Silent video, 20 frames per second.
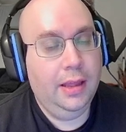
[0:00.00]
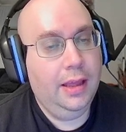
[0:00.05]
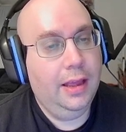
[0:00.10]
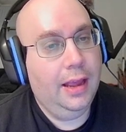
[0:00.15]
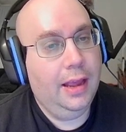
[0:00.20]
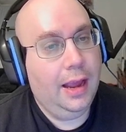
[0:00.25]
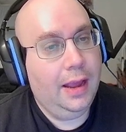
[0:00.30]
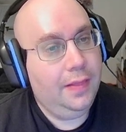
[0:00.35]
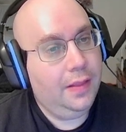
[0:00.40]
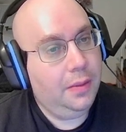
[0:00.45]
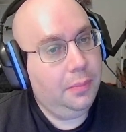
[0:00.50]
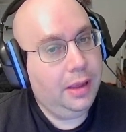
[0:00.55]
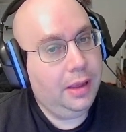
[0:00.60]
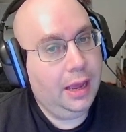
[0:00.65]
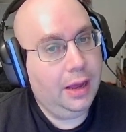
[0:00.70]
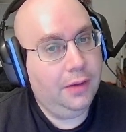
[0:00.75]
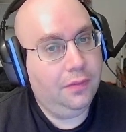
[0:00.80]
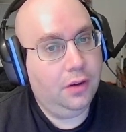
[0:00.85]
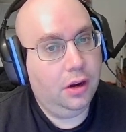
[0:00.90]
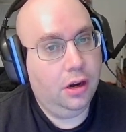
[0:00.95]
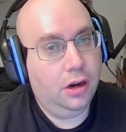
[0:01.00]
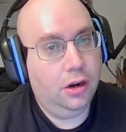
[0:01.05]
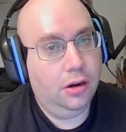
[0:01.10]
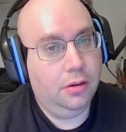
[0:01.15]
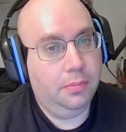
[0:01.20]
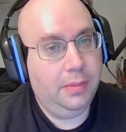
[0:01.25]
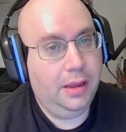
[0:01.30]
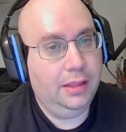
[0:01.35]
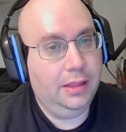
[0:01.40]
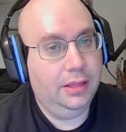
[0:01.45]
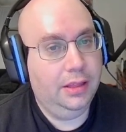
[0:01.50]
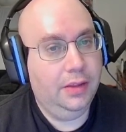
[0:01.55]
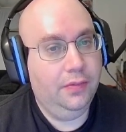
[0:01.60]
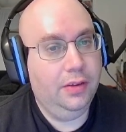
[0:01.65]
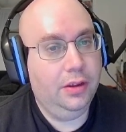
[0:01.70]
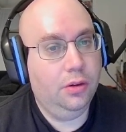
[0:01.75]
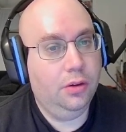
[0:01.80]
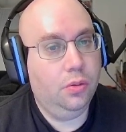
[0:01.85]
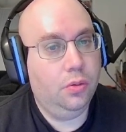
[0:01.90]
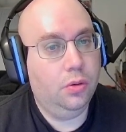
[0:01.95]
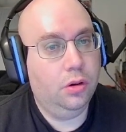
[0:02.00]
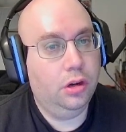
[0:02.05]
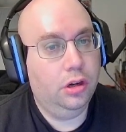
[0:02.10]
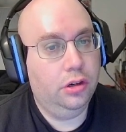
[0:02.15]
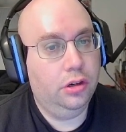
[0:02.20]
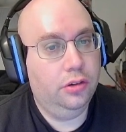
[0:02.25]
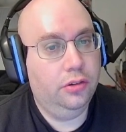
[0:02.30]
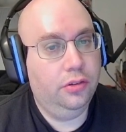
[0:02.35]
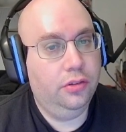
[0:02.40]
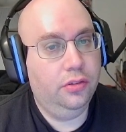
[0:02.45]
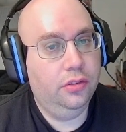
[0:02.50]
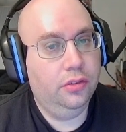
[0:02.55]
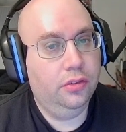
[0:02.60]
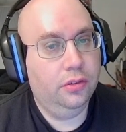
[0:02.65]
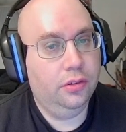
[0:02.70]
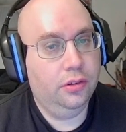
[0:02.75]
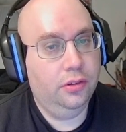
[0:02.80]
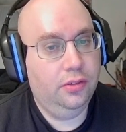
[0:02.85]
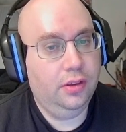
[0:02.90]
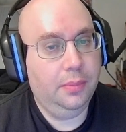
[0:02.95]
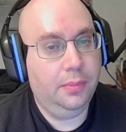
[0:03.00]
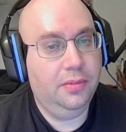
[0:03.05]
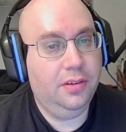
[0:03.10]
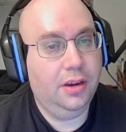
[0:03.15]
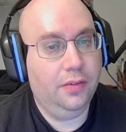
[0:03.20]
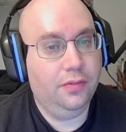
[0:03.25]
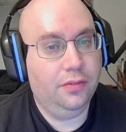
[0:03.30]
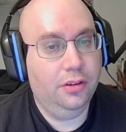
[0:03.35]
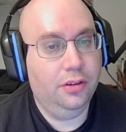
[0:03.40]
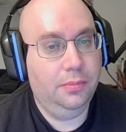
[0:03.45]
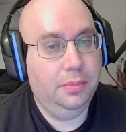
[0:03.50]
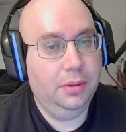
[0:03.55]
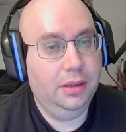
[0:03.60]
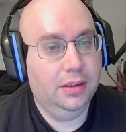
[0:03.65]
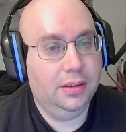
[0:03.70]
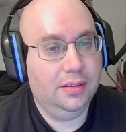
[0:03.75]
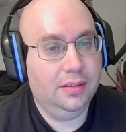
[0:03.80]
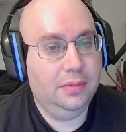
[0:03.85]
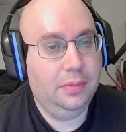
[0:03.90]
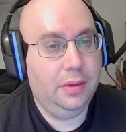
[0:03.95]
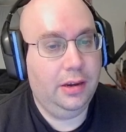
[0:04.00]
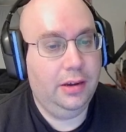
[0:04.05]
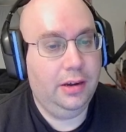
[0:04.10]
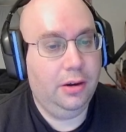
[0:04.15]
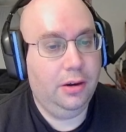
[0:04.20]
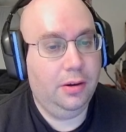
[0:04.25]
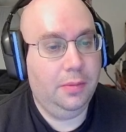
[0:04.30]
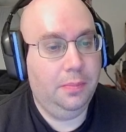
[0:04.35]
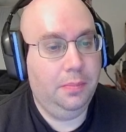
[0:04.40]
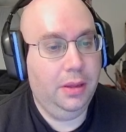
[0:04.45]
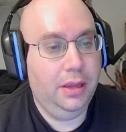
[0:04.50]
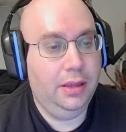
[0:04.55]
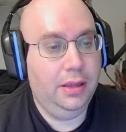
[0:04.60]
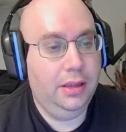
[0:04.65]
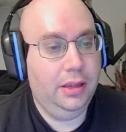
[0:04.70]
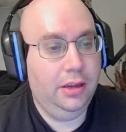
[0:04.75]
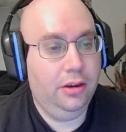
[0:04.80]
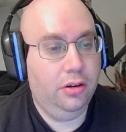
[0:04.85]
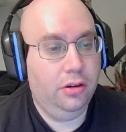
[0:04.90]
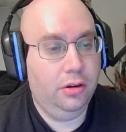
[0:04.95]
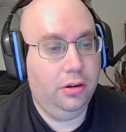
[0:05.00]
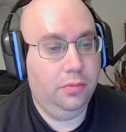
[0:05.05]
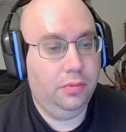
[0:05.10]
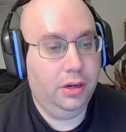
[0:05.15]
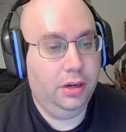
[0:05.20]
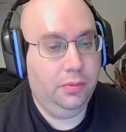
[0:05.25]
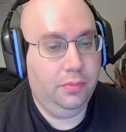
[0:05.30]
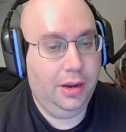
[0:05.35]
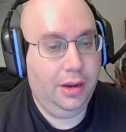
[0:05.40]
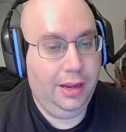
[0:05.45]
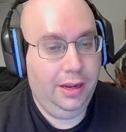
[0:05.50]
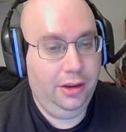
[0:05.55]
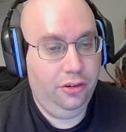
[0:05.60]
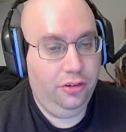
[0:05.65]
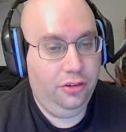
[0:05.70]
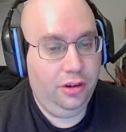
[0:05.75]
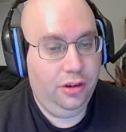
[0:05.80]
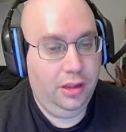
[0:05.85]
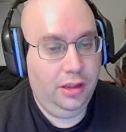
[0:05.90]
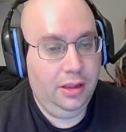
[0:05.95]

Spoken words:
And then we have our main living quarters. Some stuff could be expanded out a bit here and rearranged.